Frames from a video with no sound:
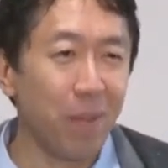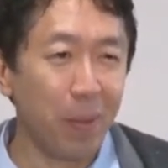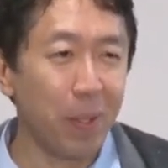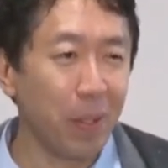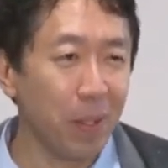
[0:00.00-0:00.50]

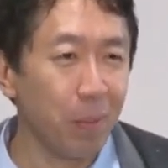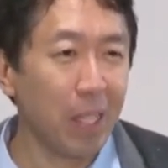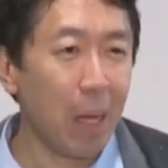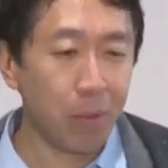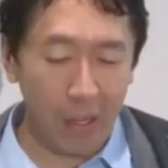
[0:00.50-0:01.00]
Maybe they're a little
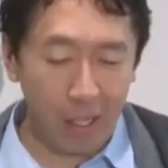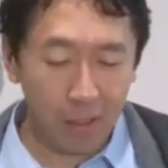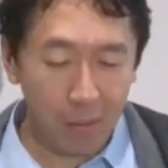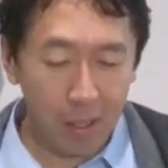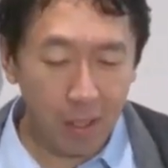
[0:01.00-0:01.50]
bit abstract,
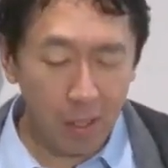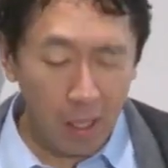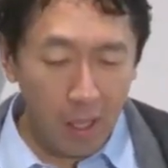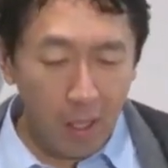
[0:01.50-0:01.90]
which is,